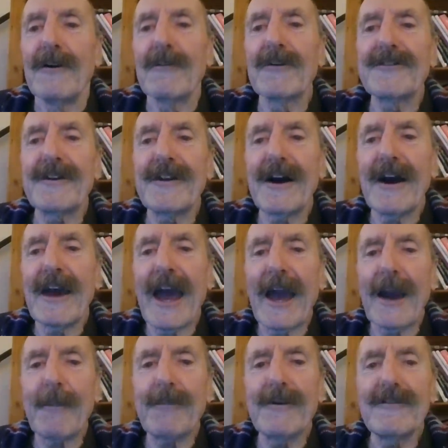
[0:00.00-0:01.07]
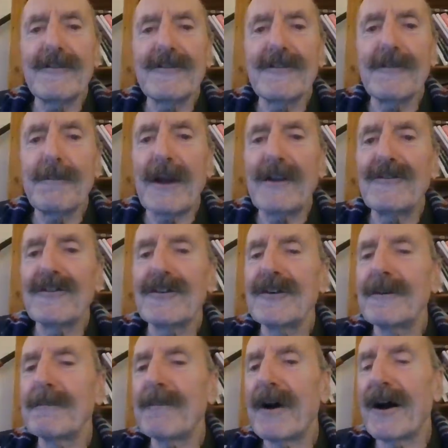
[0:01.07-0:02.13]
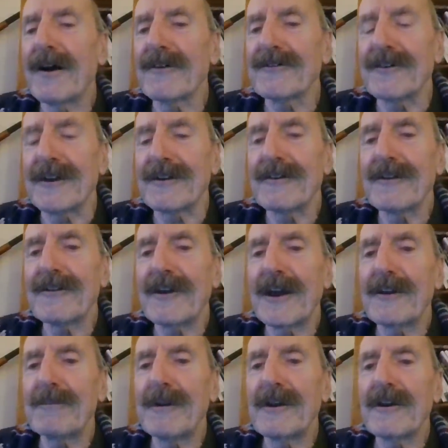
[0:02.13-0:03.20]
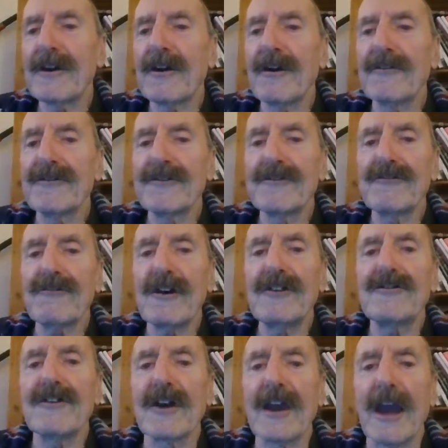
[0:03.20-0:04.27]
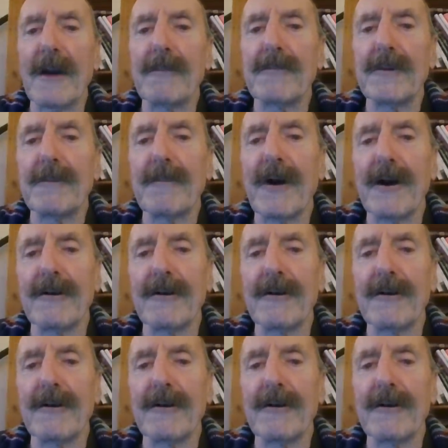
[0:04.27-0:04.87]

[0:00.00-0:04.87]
was that I happened to mention in passing that there had been a concentration camp in